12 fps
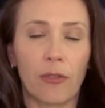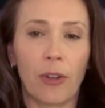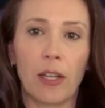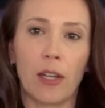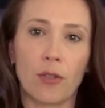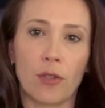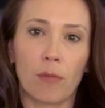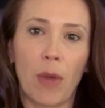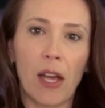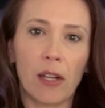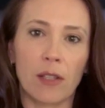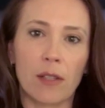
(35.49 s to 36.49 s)
and financial
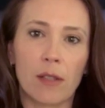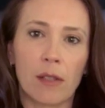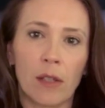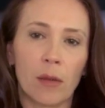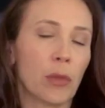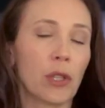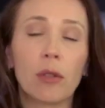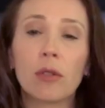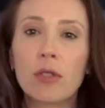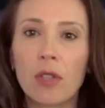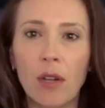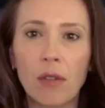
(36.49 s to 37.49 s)
matters. But
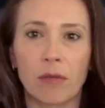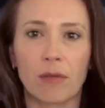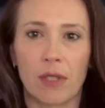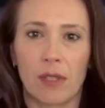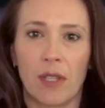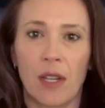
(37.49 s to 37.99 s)
you don't.